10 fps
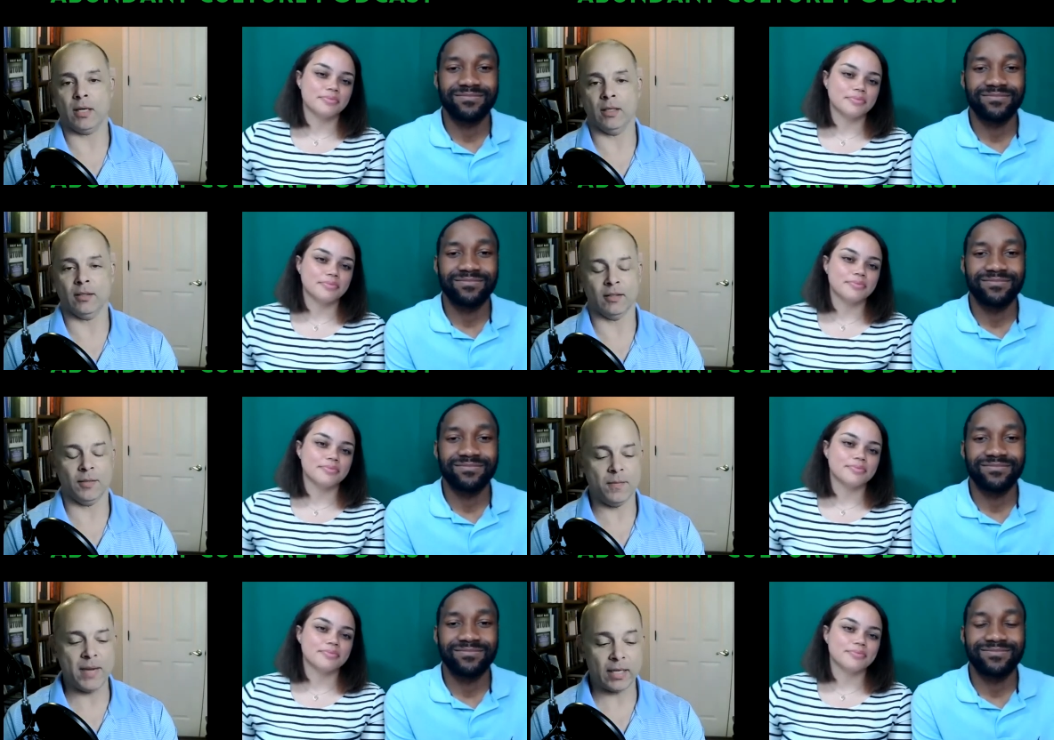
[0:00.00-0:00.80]
Speaker 1: Let, let
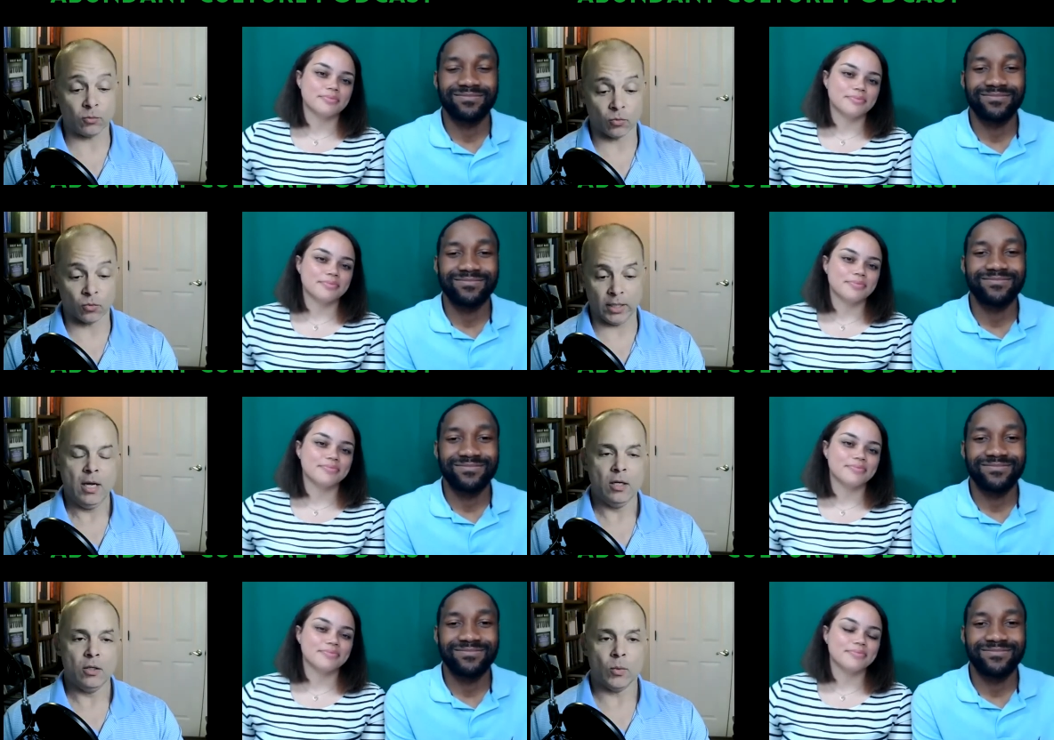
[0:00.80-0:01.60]
me make it
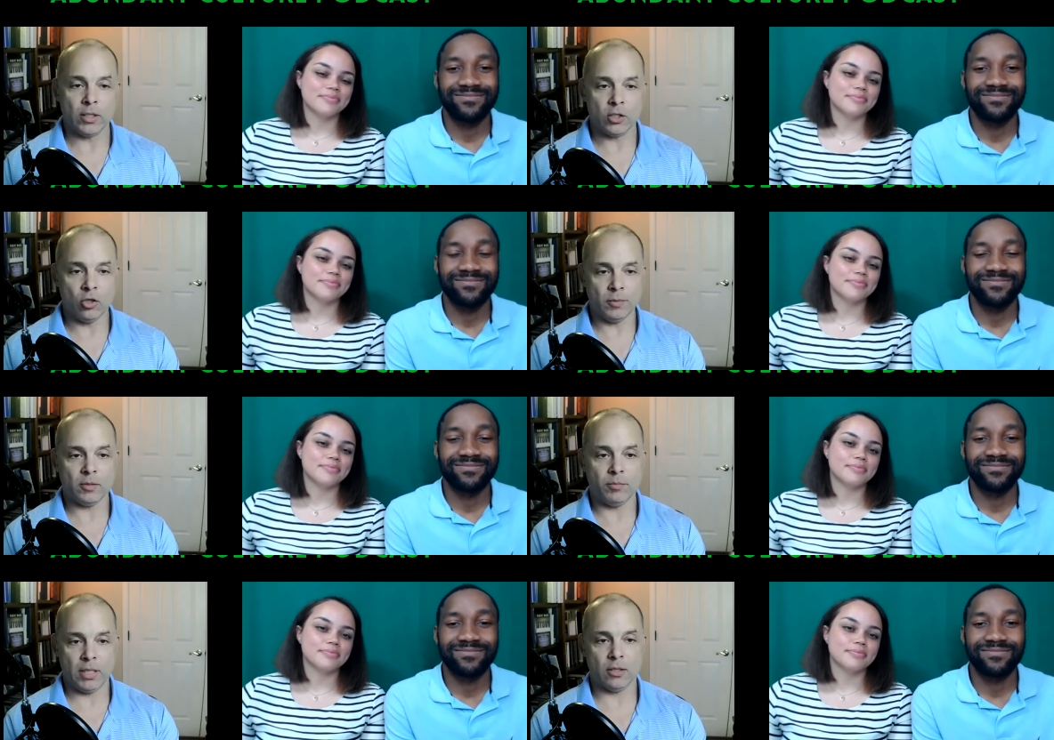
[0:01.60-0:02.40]
real. When
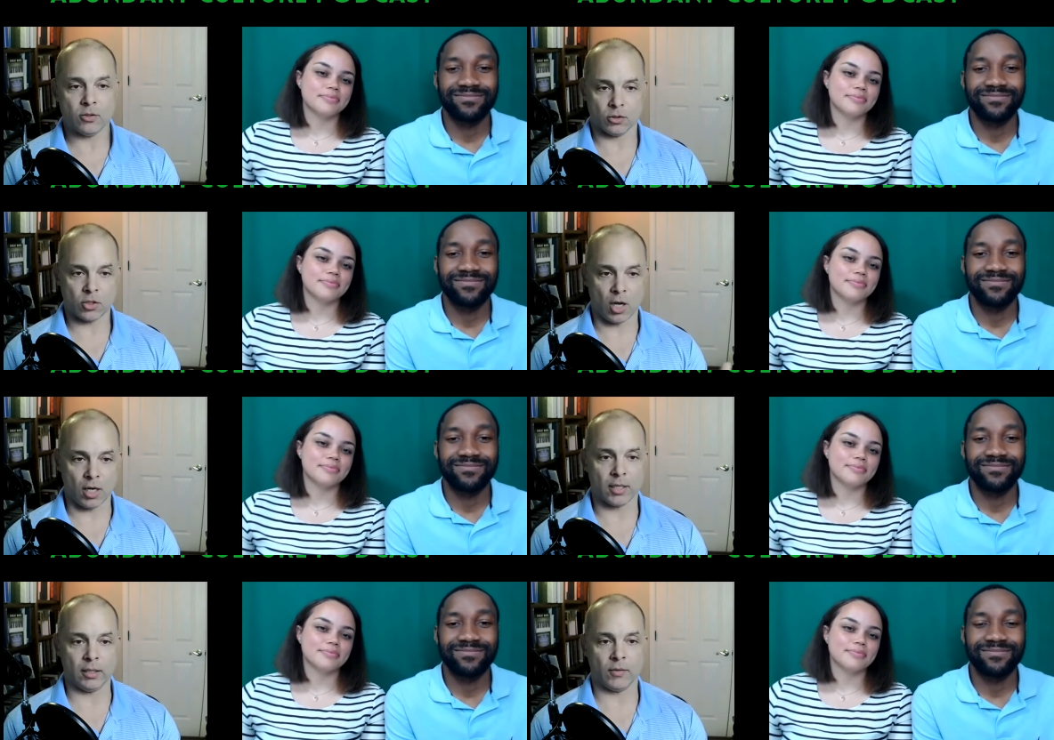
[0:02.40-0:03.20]
human beings are
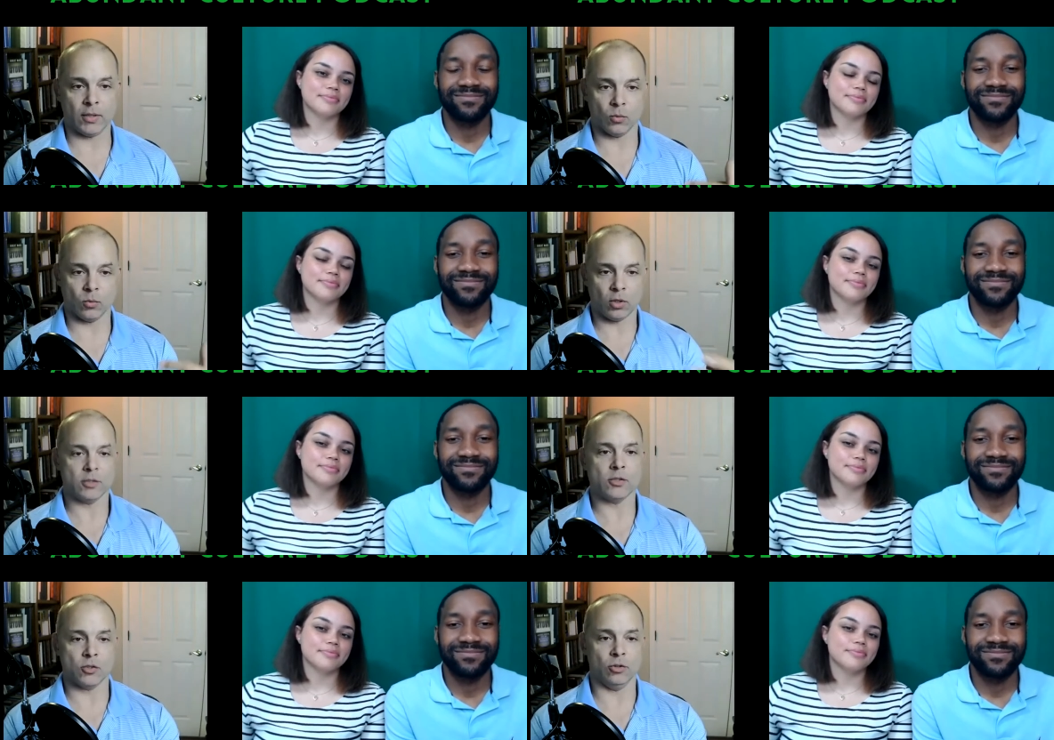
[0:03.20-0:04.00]
talking, right? So we're
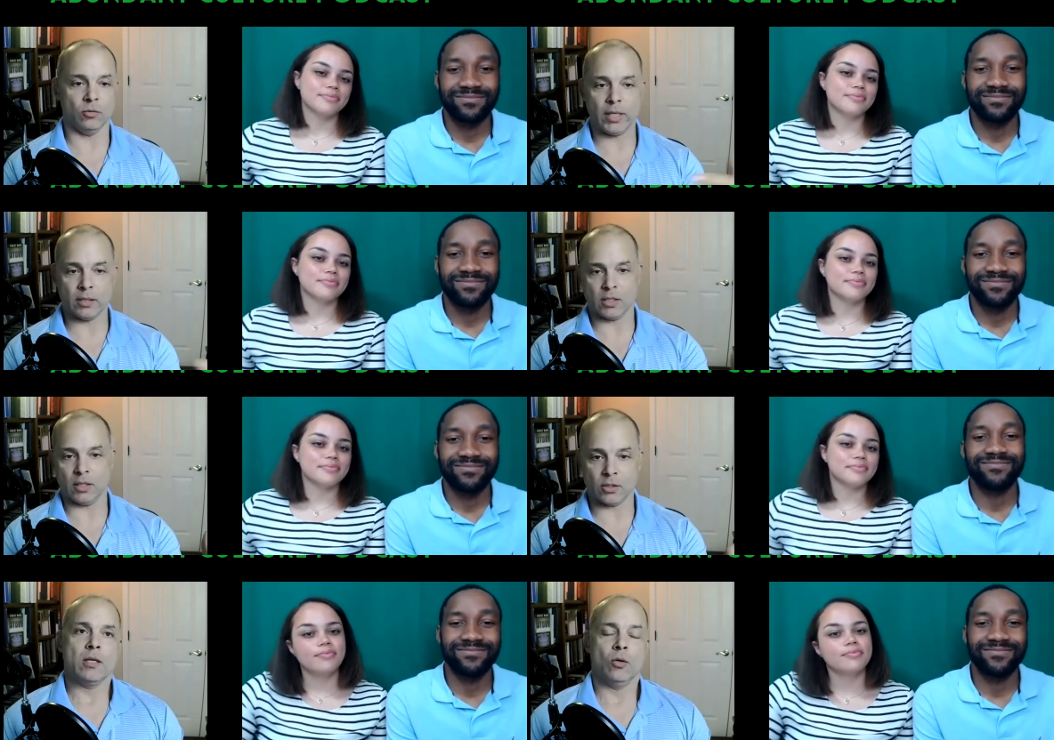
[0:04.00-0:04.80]
on Zoom, we can see
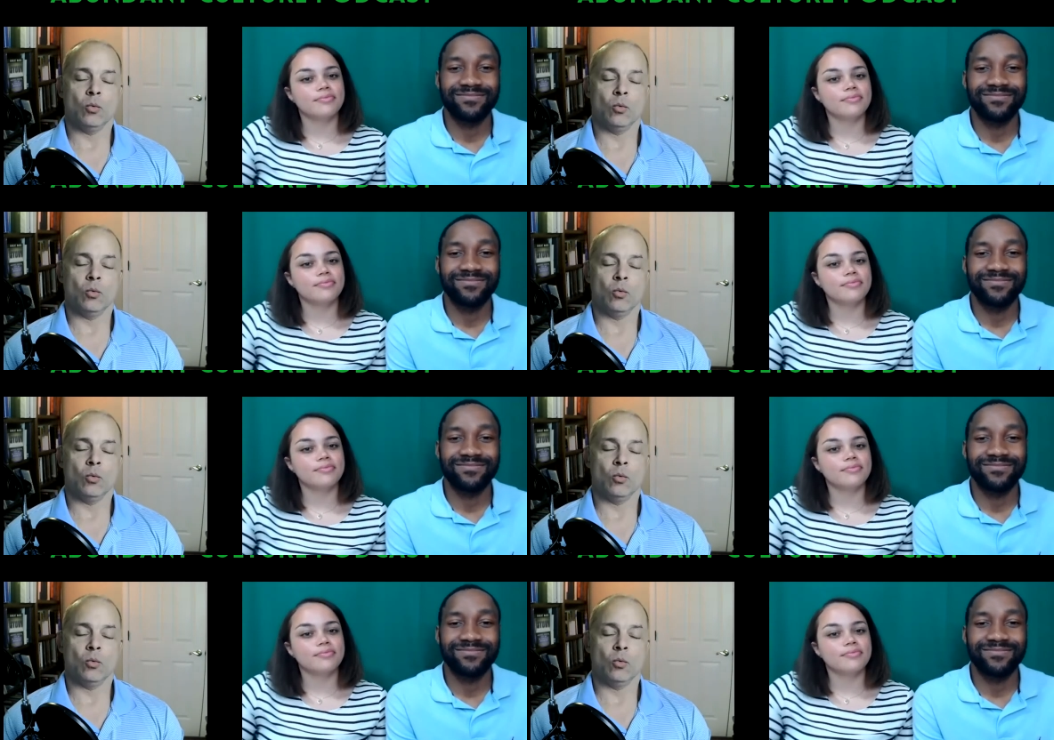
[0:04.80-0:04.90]
each other.